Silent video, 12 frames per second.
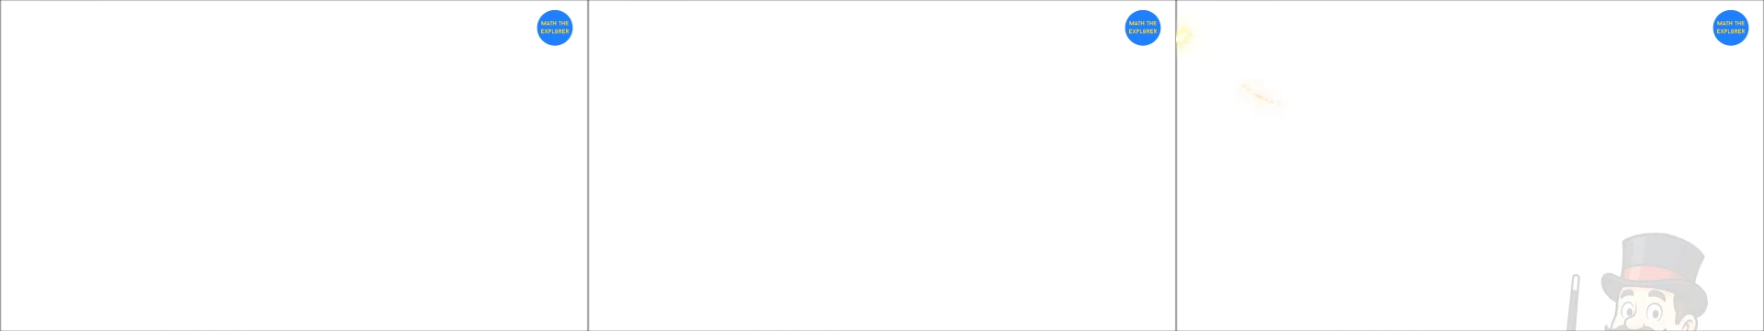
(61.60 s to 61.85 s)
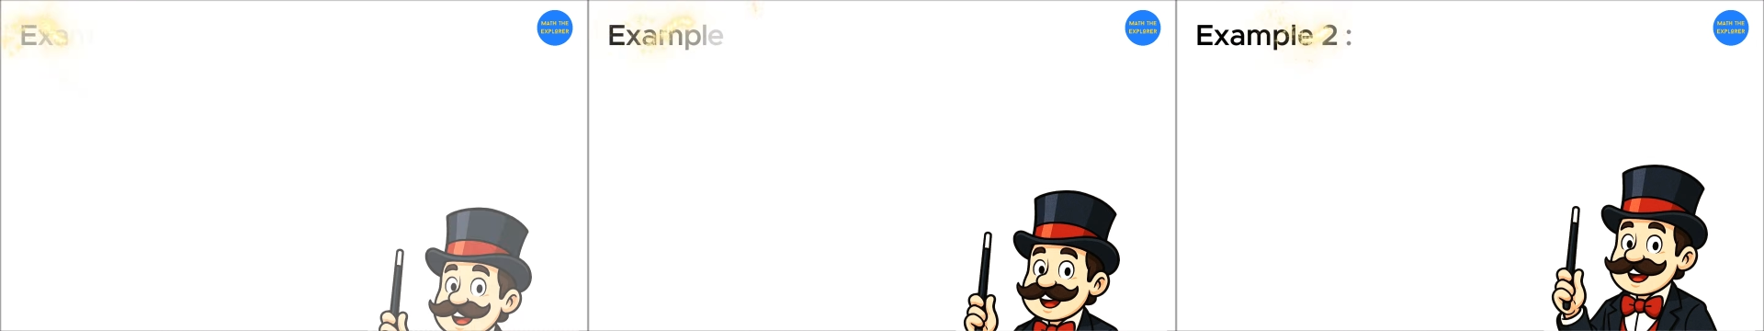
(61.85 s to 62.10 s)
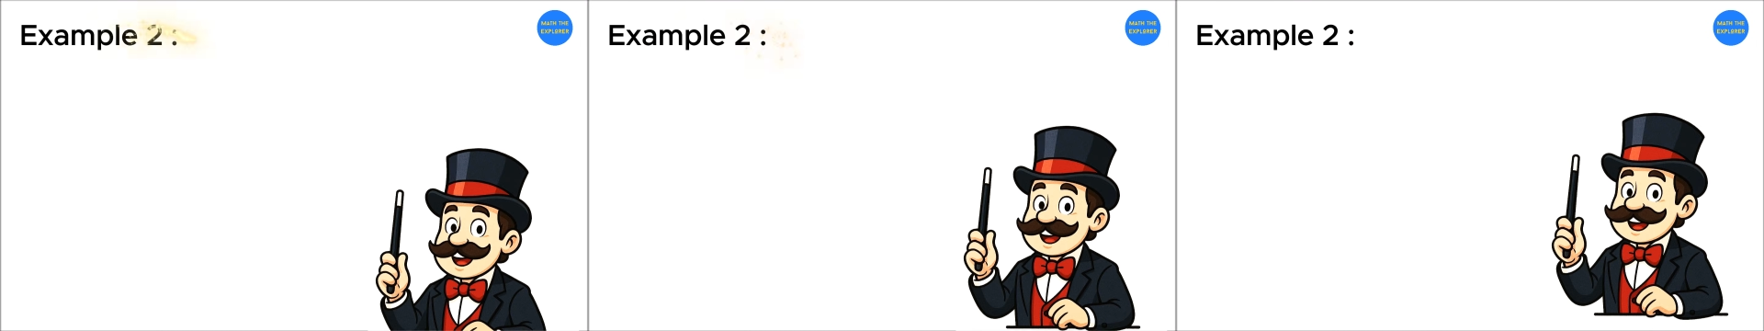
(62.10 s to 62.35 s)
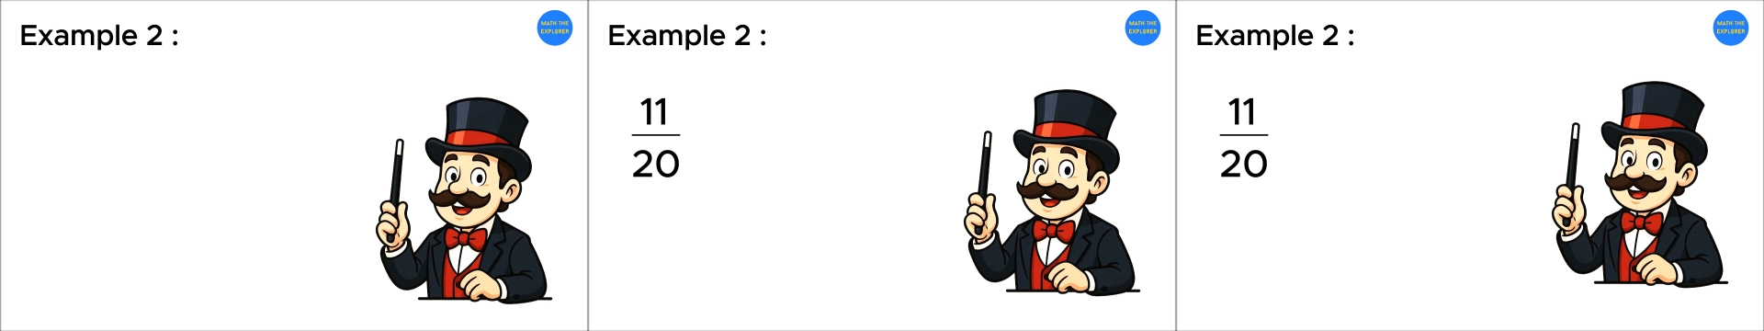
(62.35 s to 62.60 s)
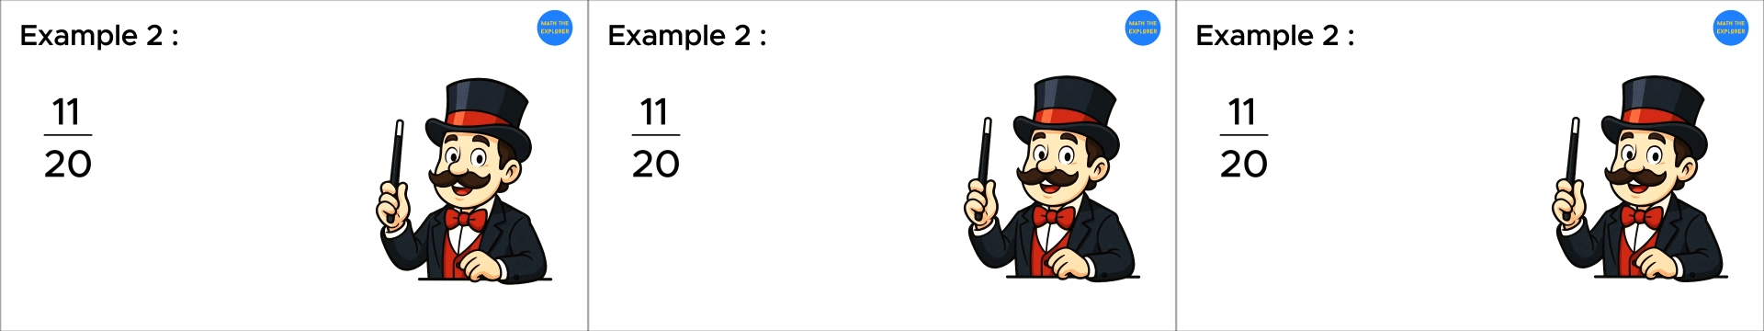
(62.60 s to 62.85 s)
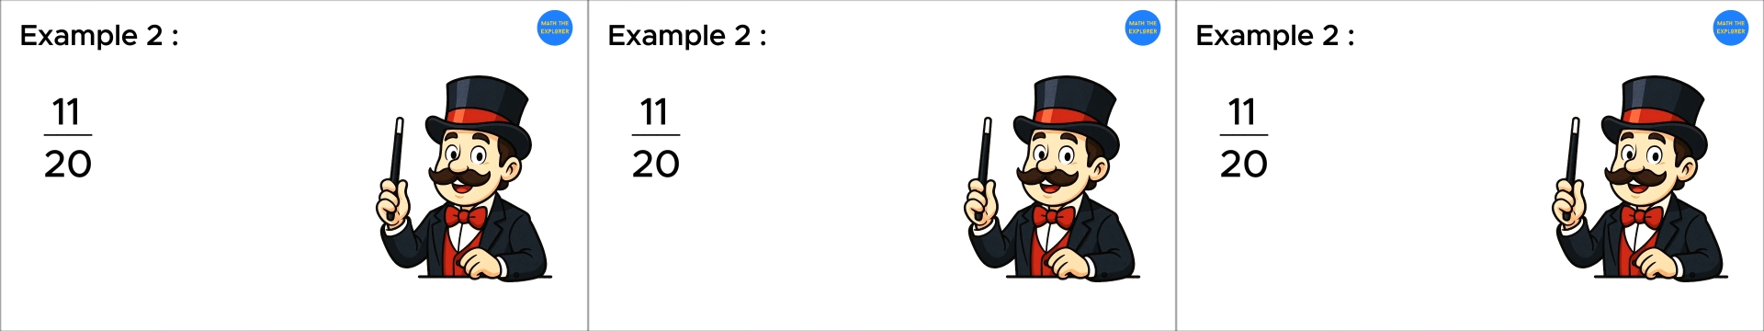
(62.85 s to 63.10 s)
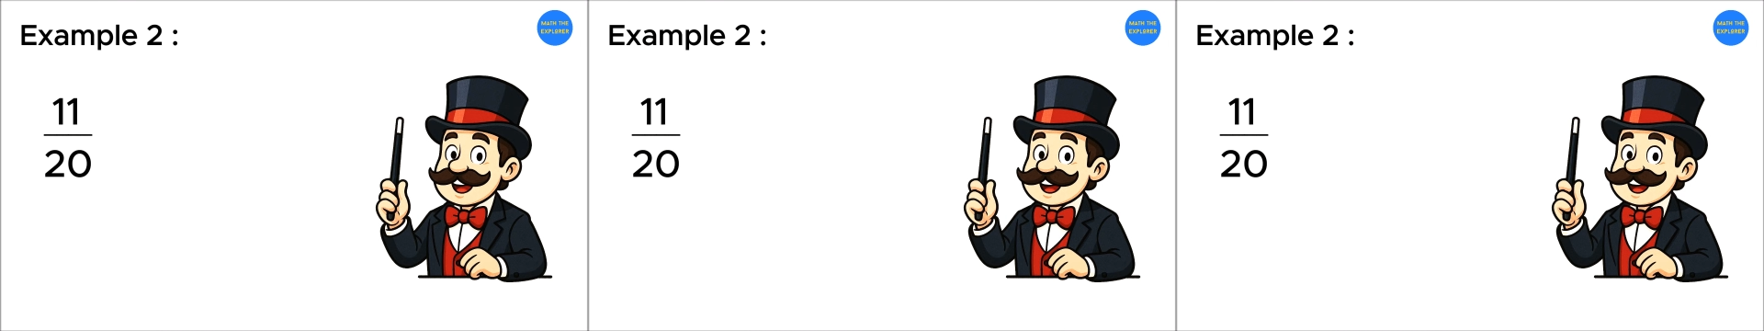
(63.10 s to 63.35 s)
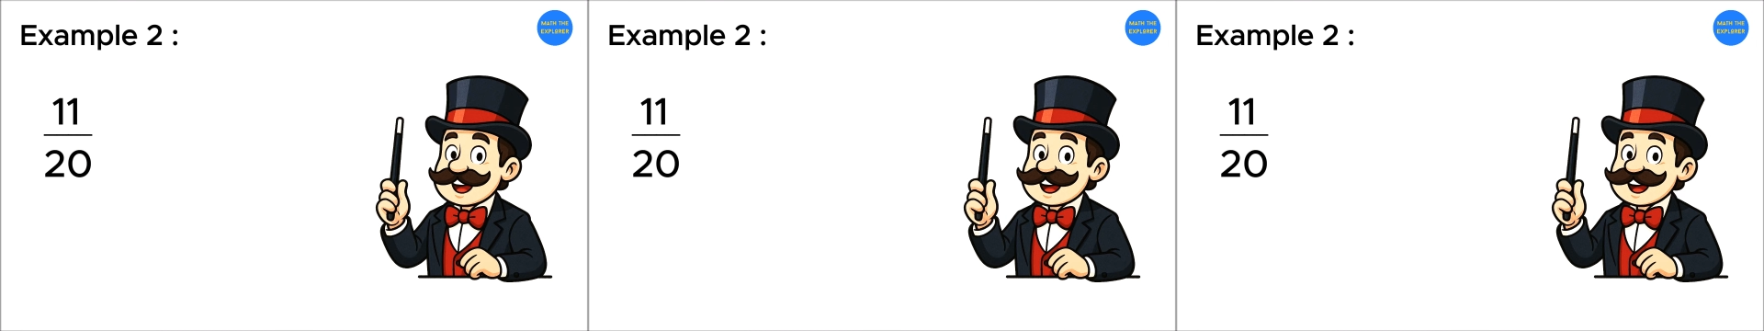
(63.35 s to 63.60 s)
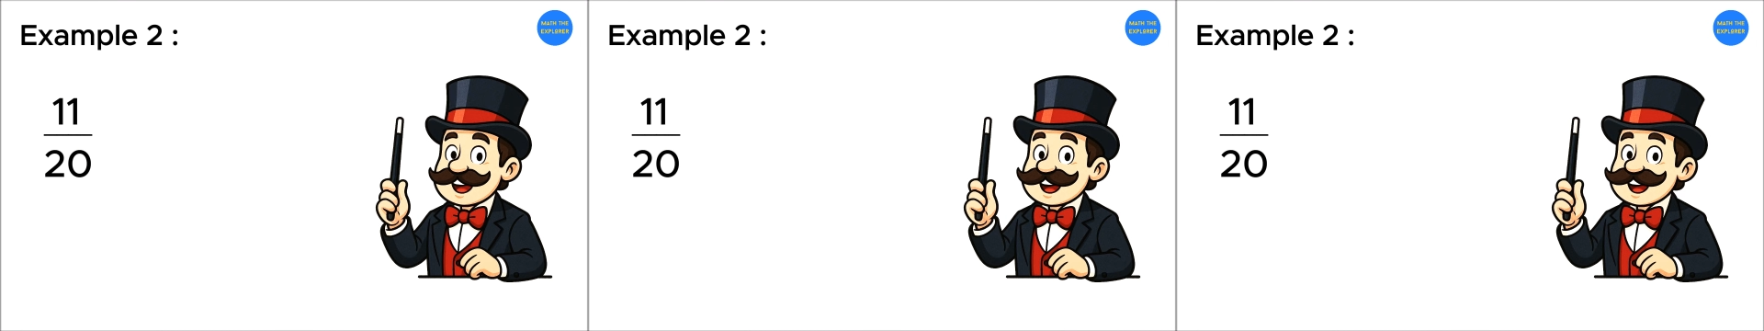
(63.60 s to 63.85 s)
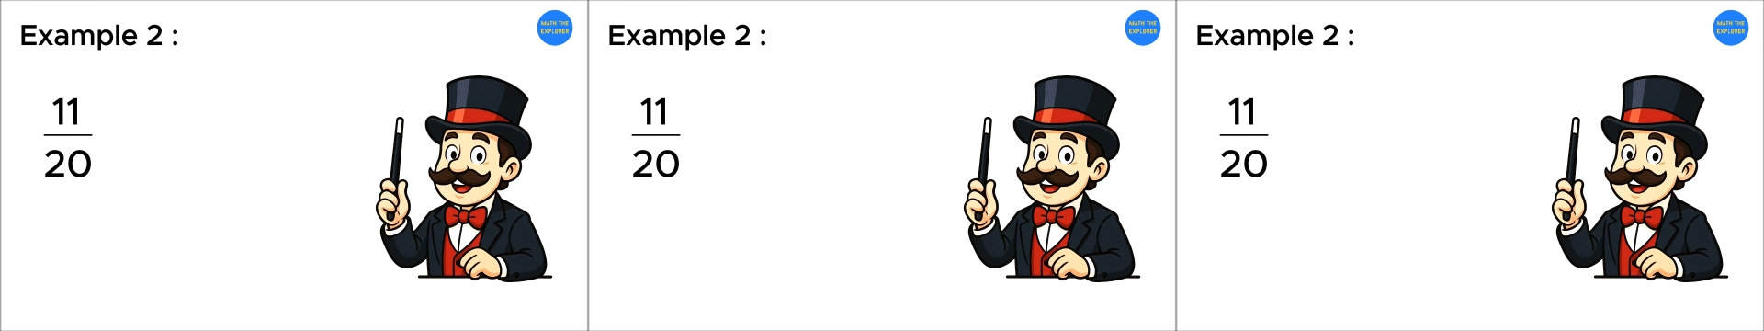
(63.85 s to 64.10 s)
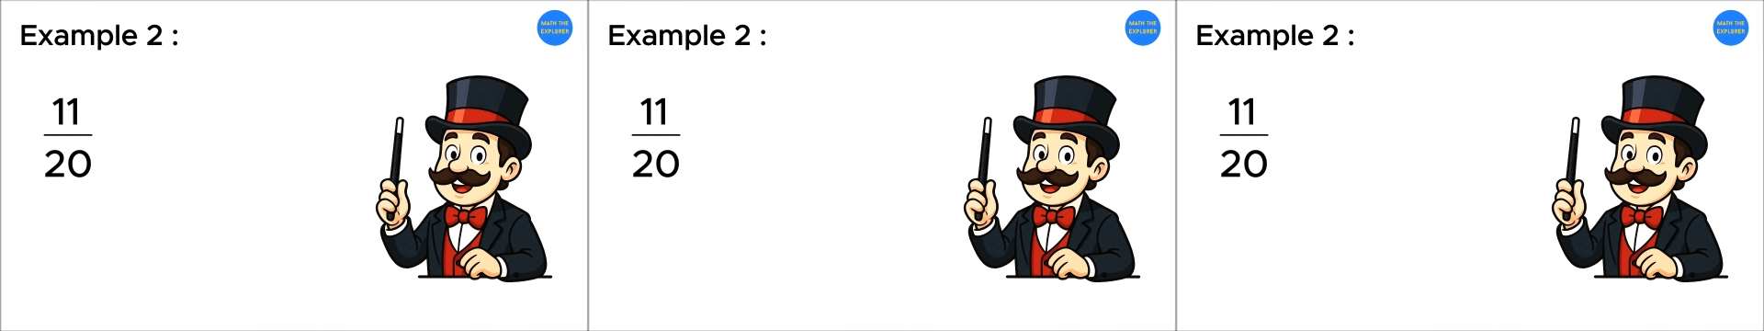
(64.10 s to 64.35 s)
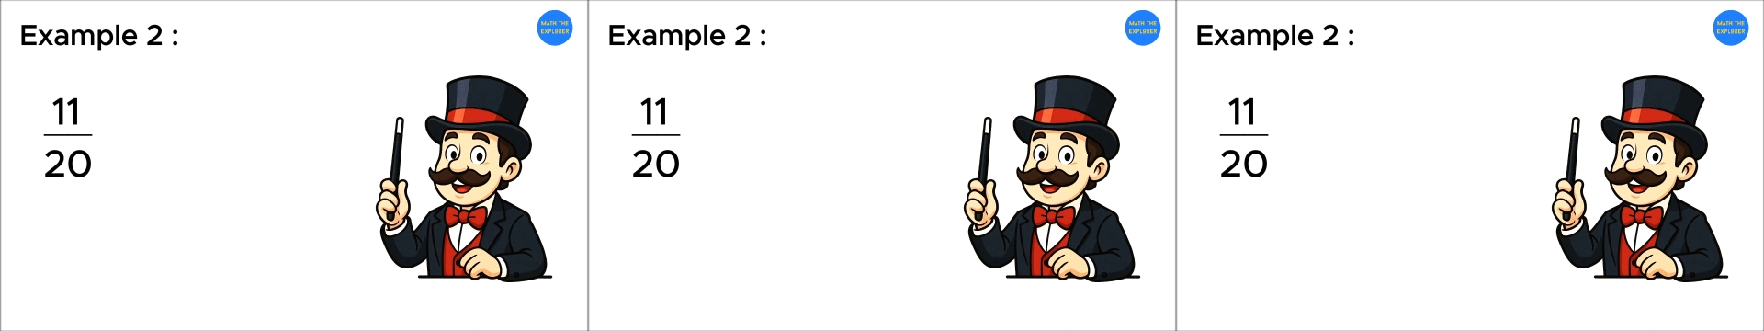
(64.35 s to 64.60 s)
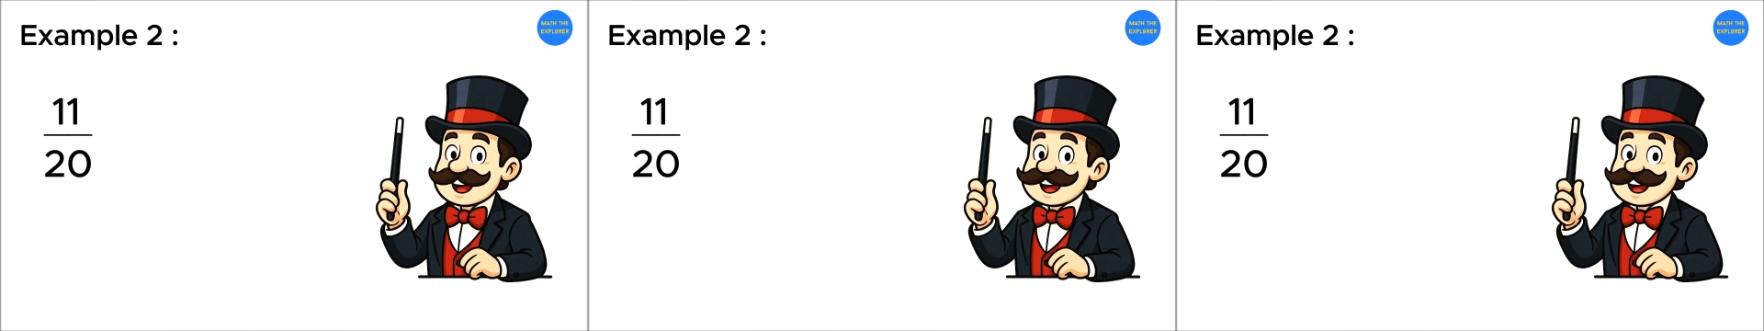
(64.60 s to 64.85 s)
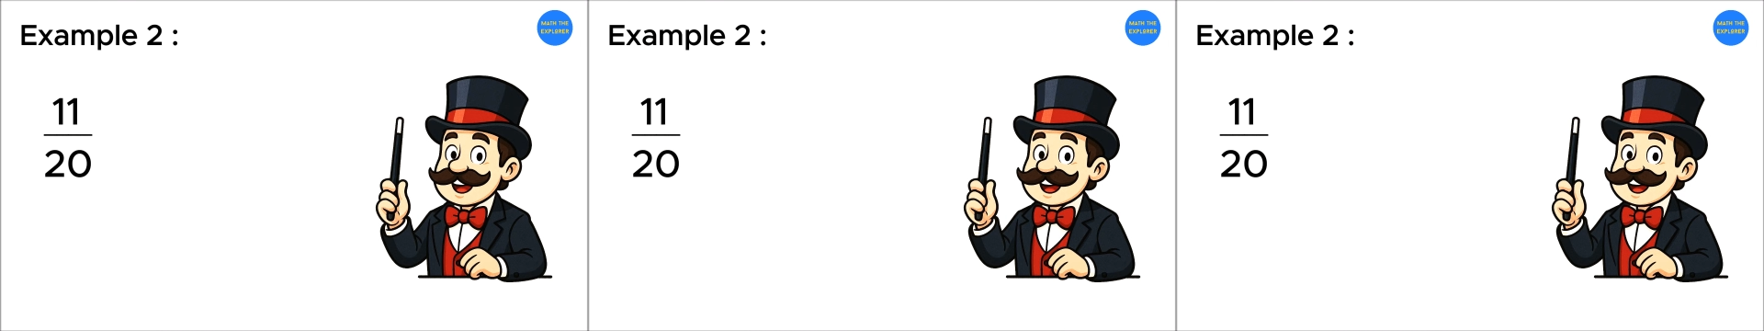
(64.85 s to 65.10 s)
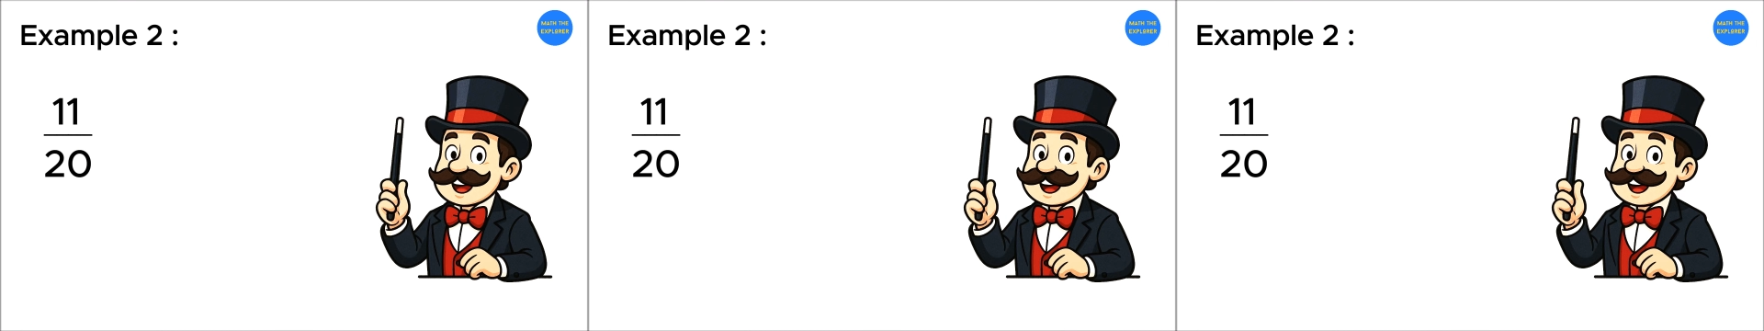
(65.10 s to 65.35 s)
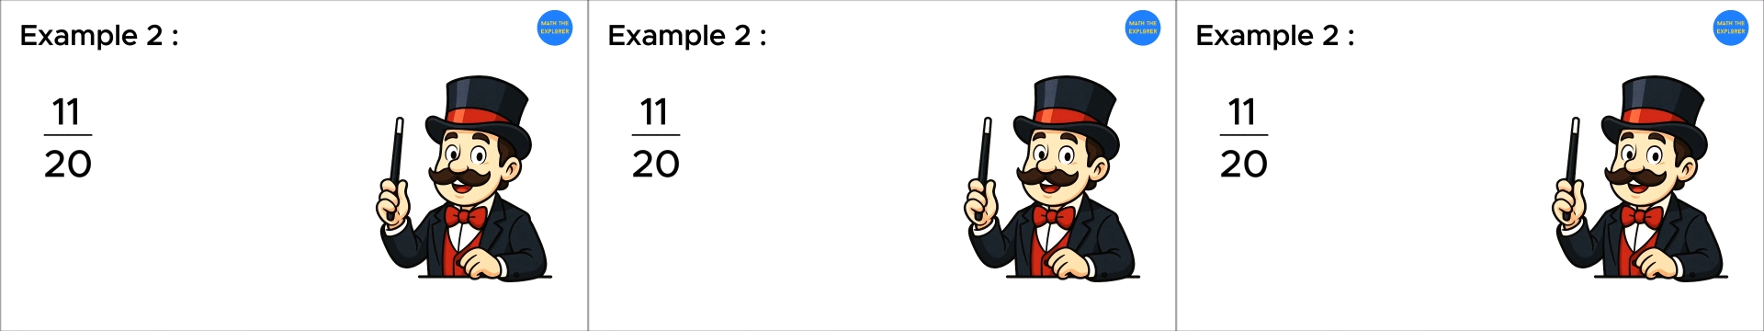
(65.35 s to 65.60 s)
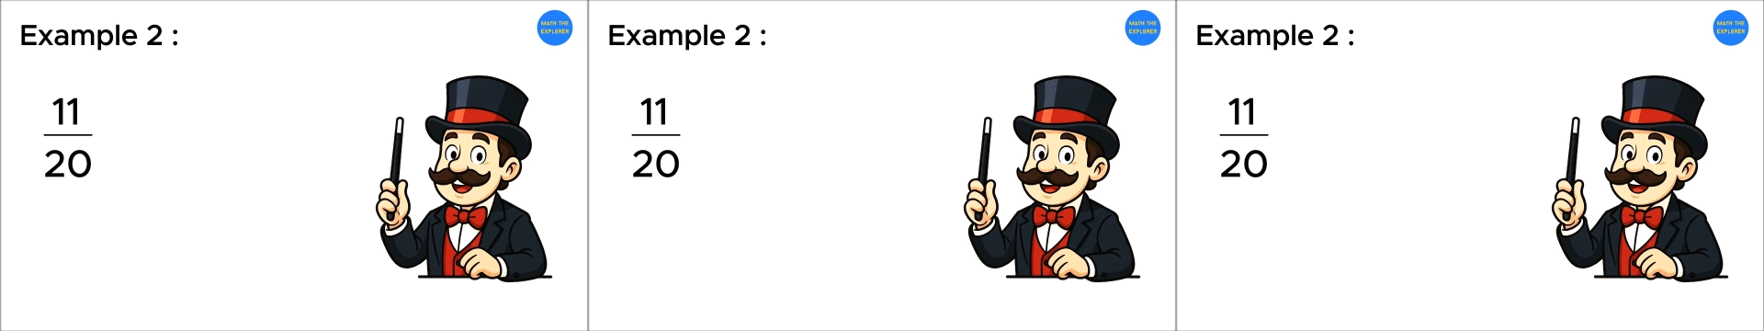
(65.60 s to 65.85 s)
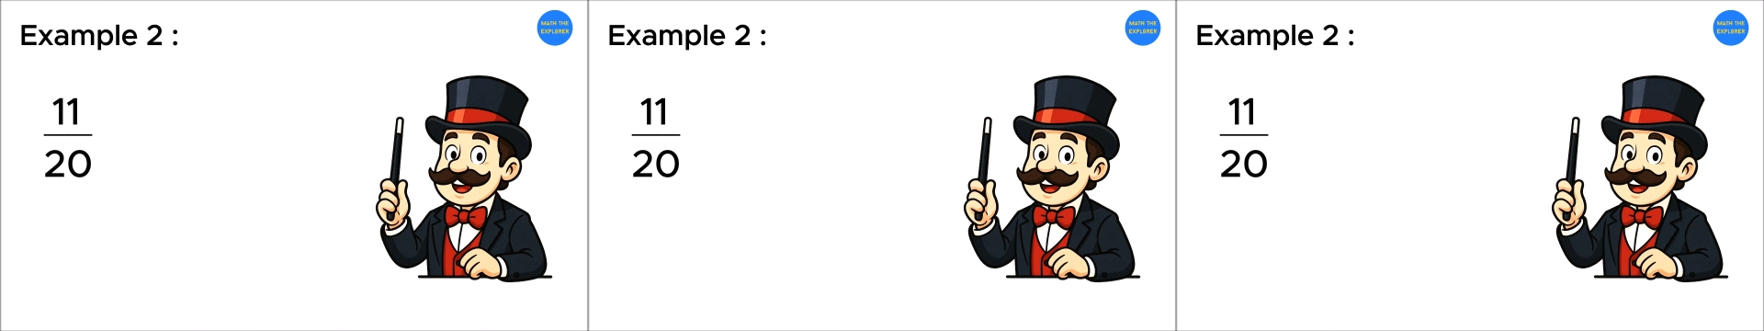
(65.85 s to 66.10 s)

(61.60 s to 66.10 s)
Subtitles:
(no speaker visible)